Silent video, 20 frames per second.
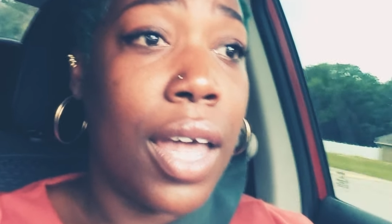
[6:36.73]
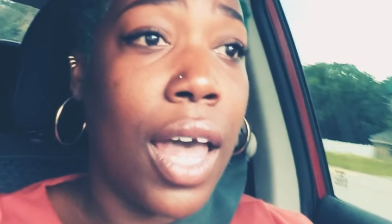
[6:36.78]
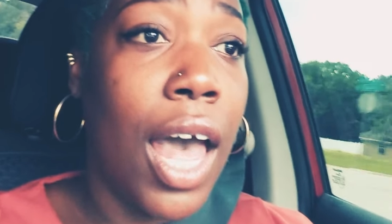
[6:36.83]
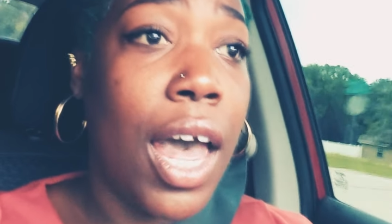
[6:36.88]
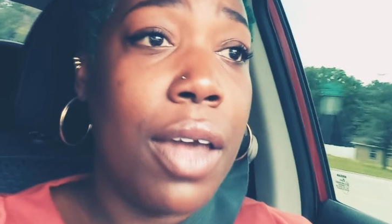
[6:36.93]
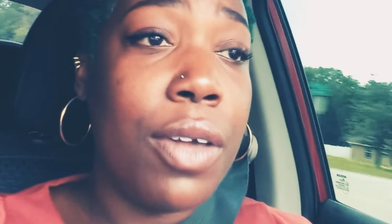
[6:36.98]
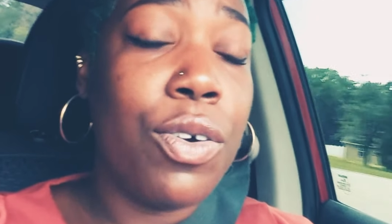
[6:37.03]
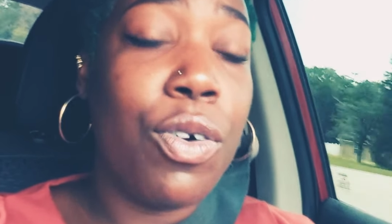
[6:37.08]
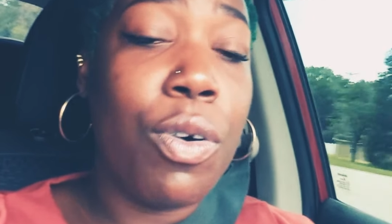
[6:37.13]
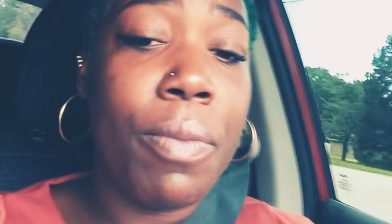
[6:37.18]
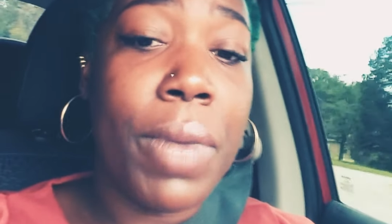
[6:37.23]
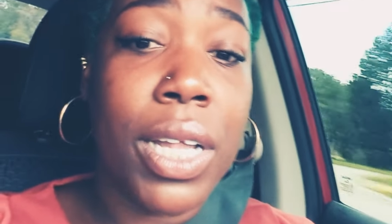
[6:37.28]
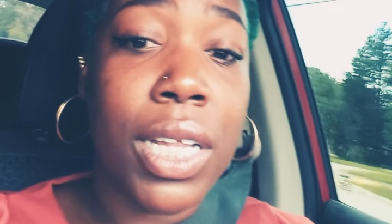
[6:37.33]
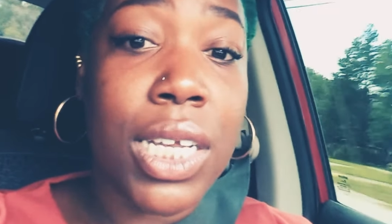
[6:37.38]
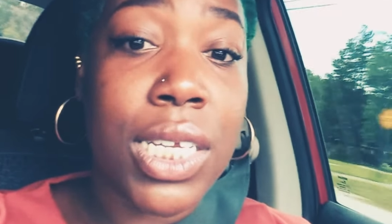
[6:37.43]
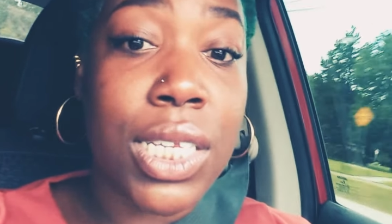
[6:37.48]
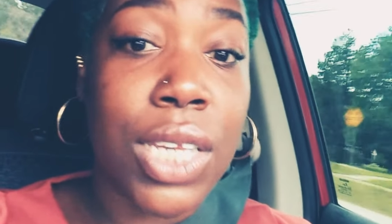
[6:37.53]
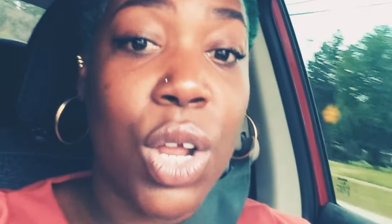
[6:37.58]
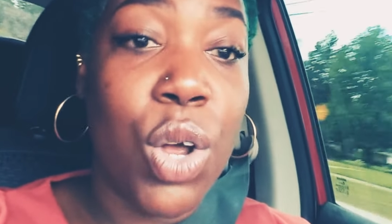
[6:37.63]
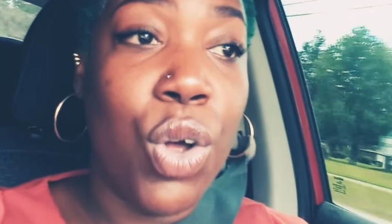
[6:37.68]
I ain't gonna make
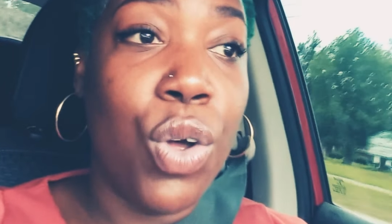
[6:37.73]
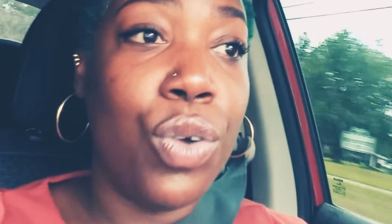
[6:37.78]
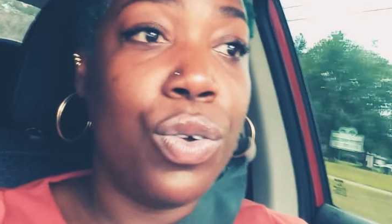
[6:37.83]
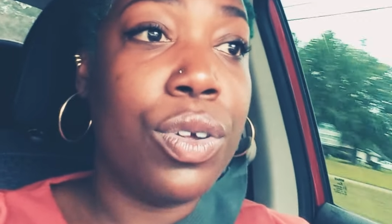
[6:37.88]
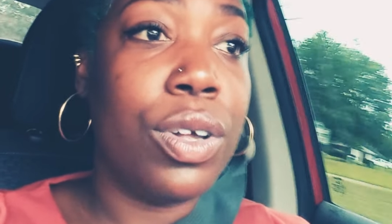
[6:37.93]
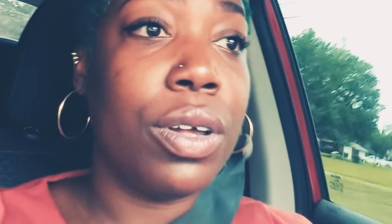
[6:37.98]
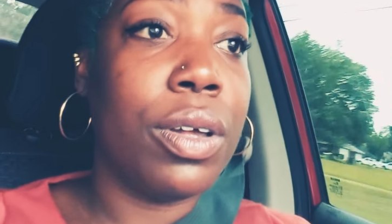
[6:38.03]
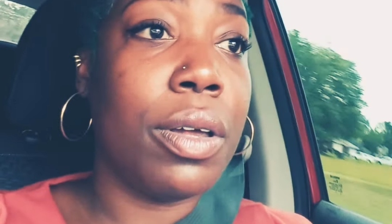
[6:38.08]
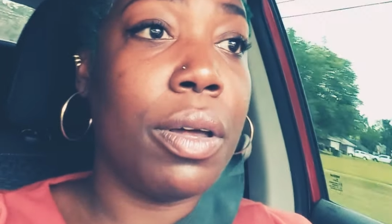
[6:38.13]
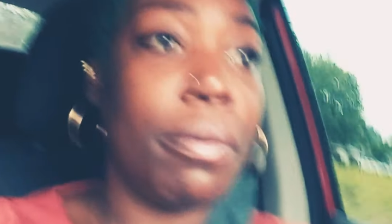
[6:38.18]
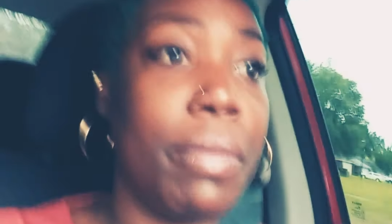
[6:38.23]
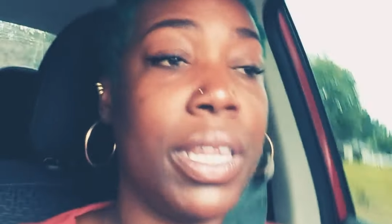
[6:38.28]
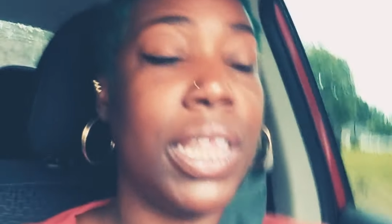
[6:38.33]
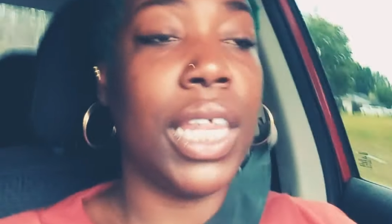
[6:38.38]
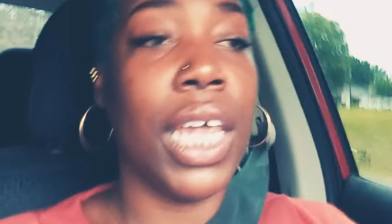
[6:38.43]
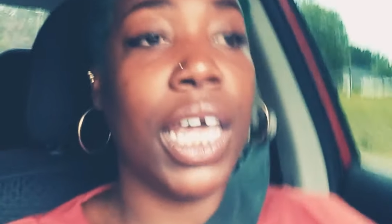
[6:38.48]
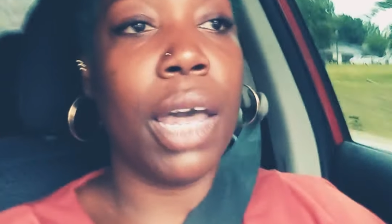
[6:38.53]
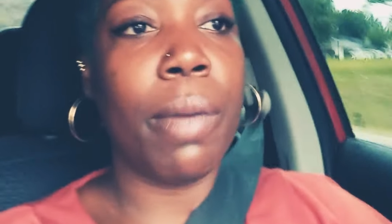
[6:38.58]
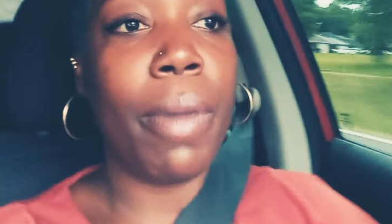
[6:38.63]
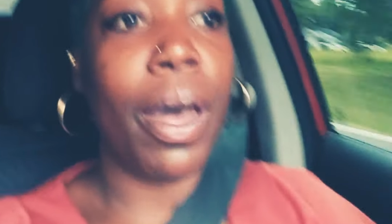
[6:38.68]
this long, but
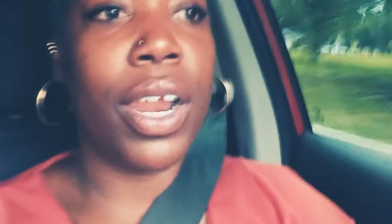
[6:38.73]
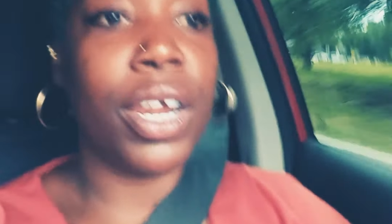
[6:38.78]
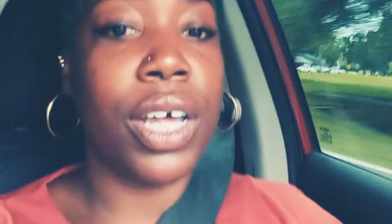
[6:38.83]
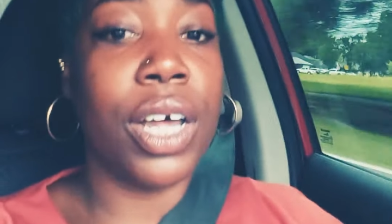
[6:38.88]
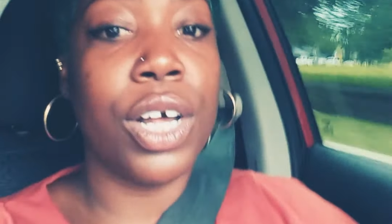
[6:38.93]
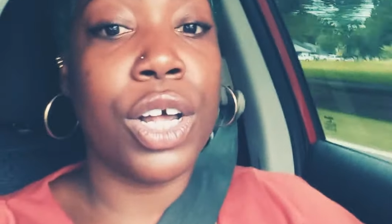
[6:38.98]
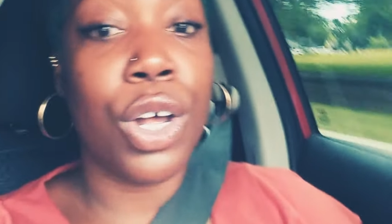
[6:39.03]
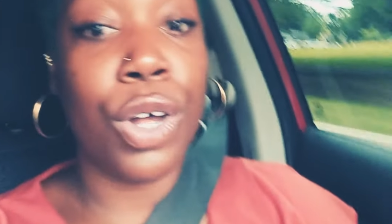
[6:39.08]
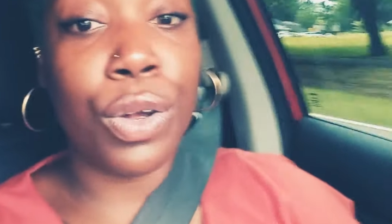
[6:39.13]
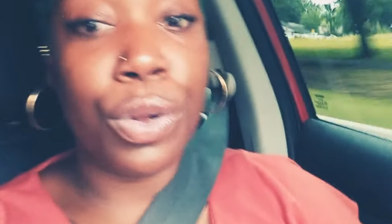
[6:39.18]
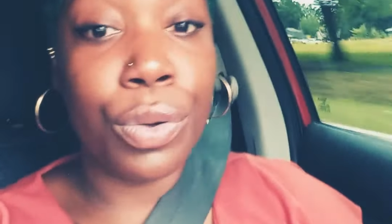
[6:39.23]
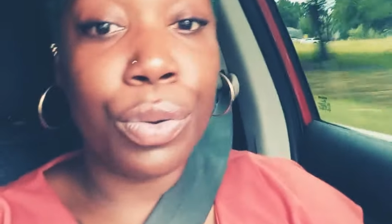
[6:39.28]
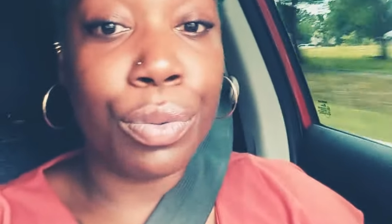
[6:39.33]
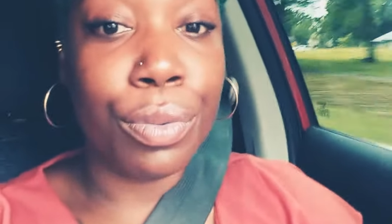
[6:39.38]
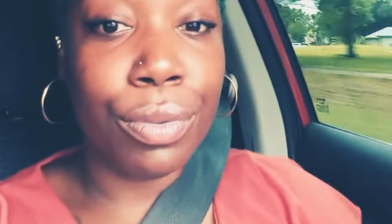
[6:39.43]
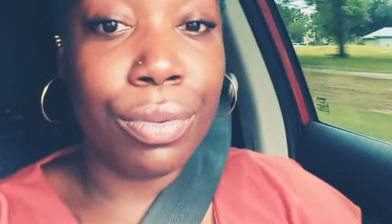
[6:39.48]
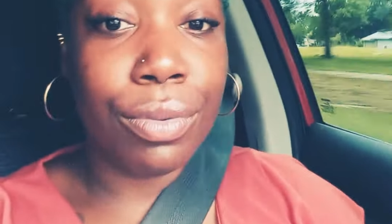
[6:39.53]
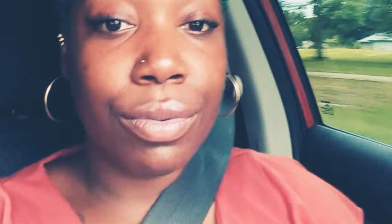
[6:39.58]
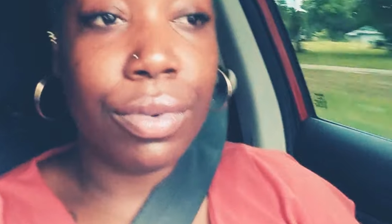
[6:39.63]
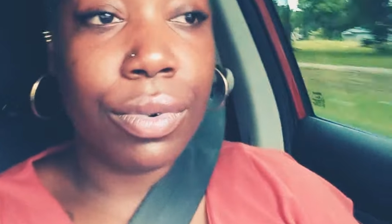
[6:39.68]
think about a cocoon.